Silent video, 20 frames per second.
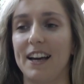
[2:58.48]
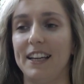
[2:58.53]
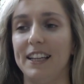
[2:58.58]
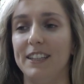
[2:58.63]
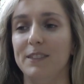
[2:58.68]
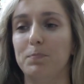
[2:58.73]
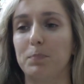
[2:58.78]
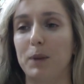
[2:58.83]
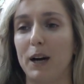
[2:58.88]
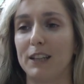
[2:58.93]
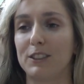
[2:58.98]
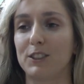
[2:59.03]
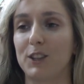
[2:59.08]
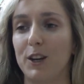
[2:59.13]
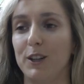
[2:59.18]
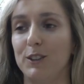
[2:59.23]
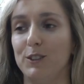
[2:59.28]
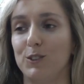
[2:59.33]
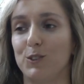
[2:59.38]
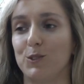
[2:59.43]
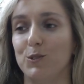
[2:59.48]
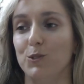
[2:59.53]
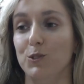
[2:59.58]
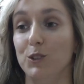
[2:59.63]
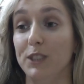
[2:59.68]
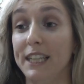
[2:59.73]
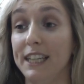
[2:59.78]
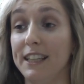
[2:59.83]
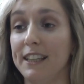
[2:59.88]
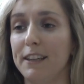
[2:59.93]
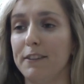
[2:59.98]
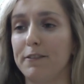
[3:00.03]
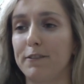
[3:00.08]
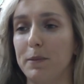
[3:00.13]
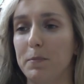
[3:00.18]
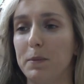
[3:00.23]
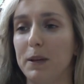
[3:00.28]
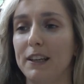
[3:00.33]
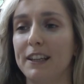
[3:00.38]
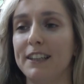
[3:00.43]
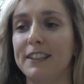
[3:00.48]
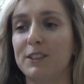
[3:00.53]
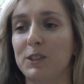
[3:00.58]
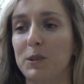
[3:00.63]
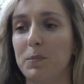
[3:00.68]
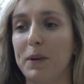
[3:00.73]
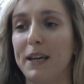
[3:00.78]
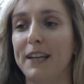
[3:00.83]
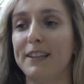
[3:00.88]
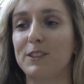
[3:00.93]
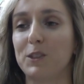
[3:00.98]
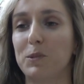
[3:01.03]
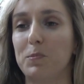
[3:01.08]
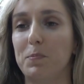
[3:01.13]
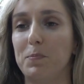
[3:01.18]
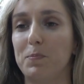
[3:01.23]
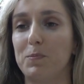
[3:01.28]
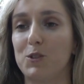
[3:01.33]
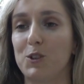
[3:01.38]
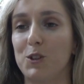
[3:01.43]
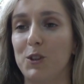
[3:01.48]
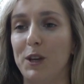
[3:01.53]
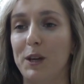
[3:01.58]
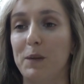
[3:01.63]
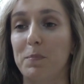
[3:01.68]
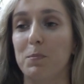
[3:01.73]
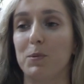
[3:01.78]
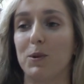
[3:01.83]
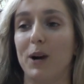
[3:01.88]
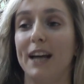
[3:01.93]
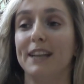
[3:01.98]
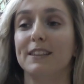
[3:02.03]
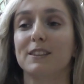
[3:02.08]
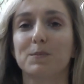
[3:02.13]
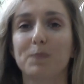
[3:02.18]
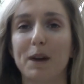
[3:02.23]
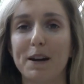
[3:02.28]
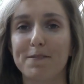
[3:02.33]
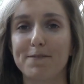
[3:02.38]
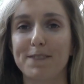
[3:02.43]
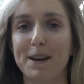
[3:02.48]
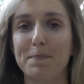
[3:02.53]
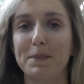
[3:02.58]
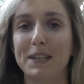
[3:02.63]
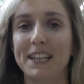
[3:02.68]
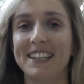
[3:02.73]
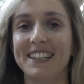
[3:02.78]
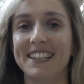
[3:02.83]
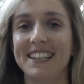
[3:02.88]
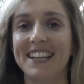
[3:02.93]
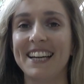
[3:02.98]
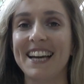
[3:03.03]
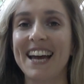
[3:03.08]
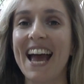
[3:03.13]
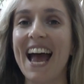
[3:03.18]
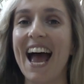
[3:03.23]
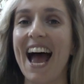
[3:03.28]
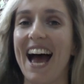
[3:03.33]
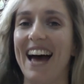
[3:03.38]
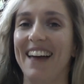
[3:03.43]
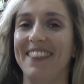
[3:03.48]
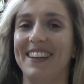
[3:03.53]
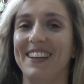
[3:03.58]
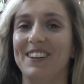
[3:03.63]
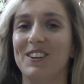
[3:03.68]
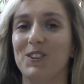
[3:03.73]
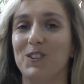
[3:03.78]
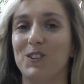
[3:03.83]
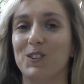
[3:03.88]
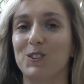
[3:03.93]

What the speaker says: in by turns really familiar to me to embrace my femininity, and then